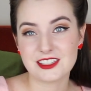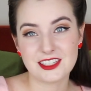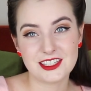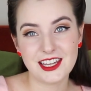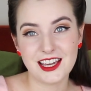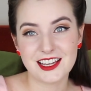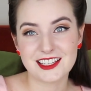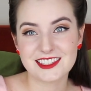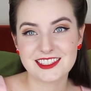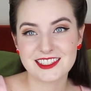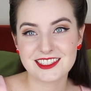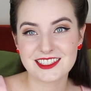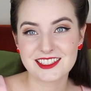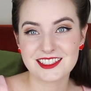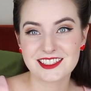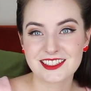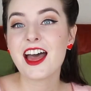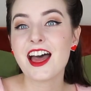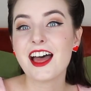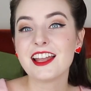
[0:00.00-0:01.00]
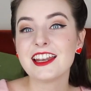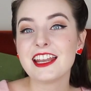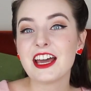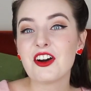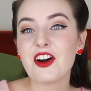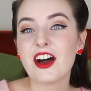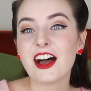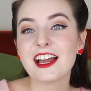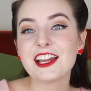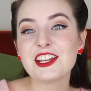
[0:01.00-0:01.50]
to test. Now,
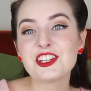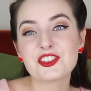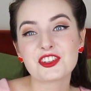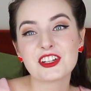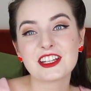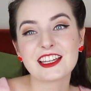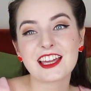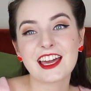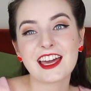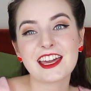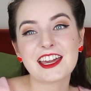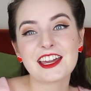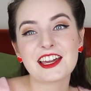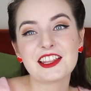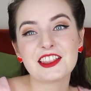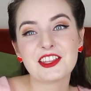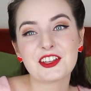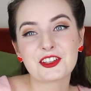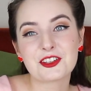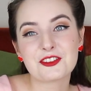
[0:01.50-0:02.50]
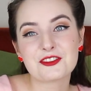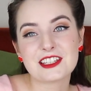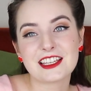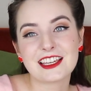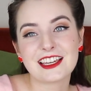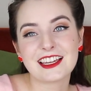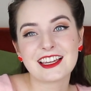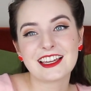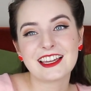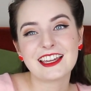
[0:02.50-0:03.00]
I drink a lot of
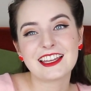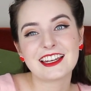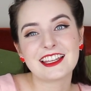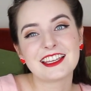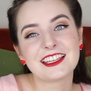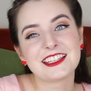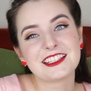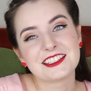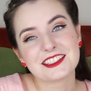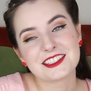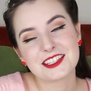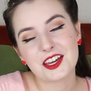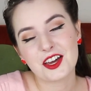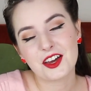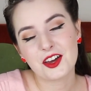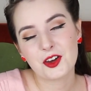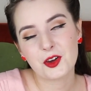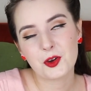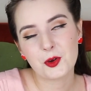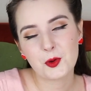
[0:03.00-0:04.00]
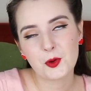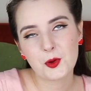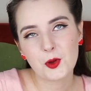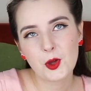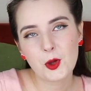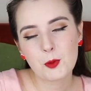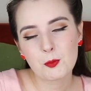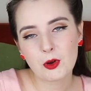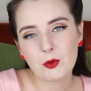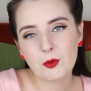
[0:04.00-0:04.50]
tea. It is
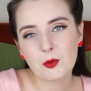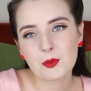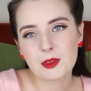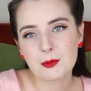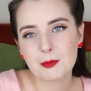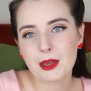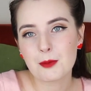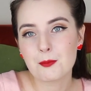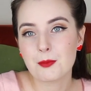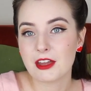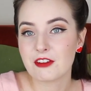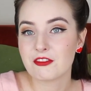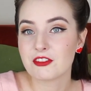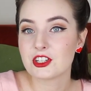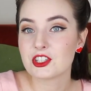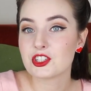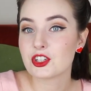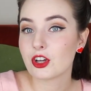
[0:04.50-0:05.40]
probably my beverage